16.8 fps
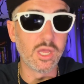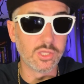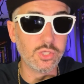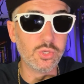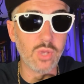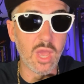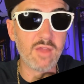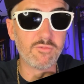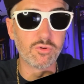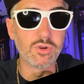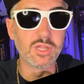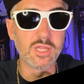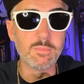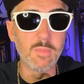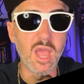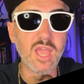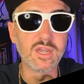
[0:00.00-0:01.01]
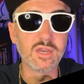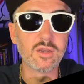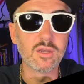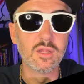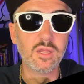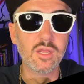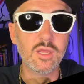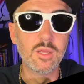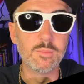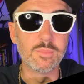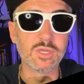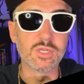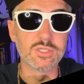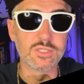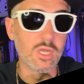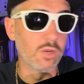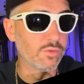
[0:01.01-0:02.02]
have really made it,
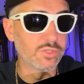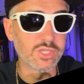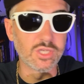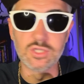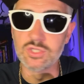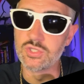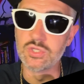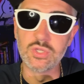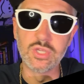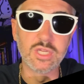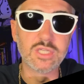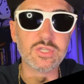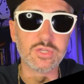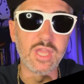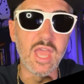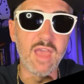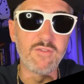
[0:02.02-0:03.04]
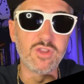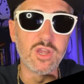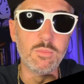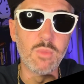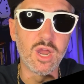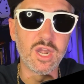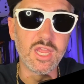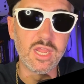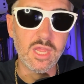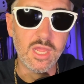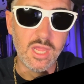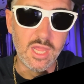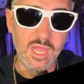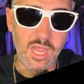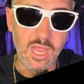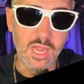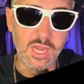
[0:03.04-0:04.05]
because no one's going to sue you till you have any money.
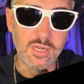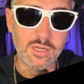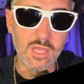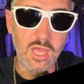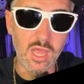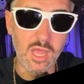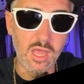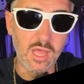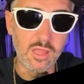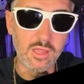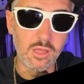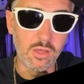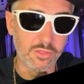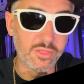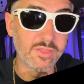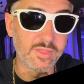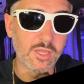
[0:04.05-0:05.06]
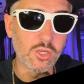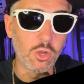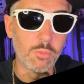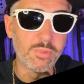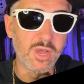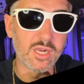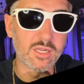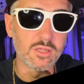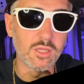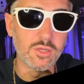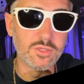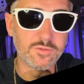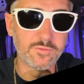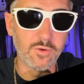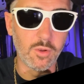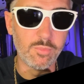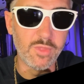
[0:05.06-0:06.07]
And I think they got bucket loads
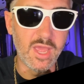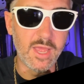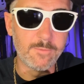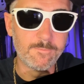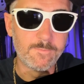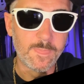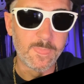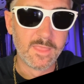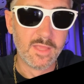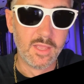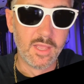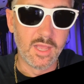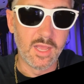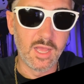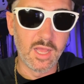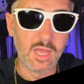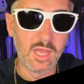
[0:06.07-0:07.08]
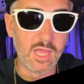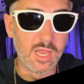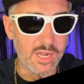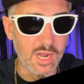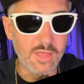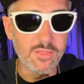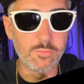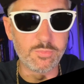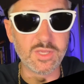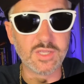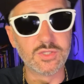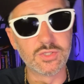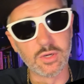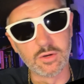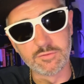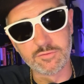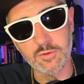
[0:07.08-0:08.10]
from that. Another big
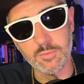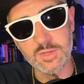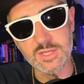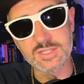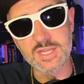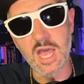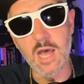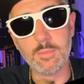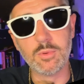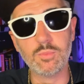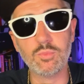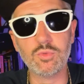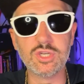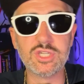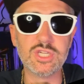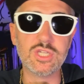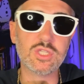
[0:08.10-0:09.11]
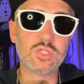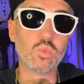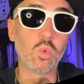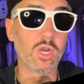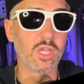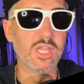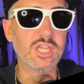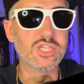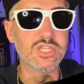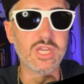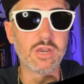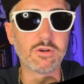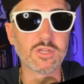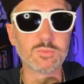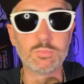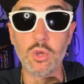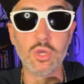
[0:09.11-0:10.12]
song from this album, which is one of
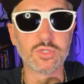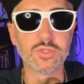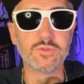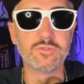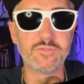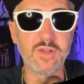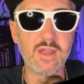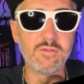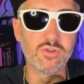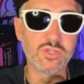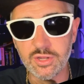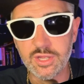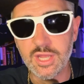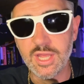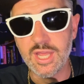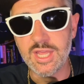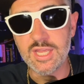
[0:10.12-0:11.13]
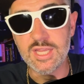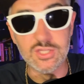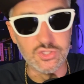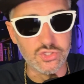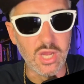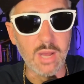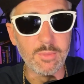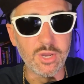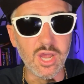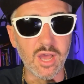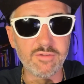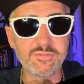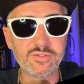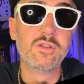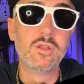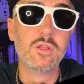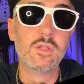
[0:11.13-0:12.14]
LGNDRK's personal favourites, is Dumb
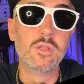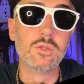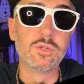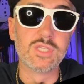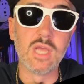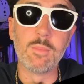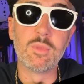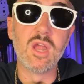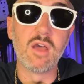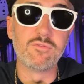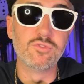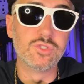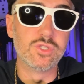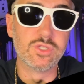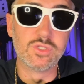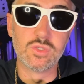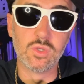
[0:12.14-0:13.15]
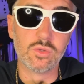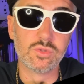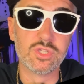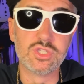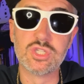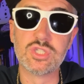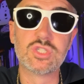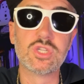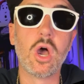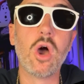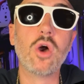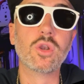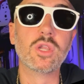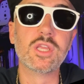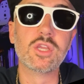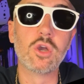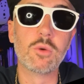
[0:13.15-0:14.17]
Enough. Look, Dumb Enough was the song that just
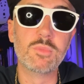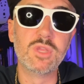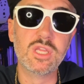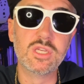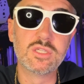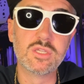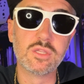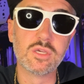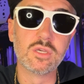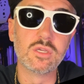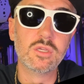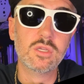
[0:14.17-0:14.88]
totally got me into the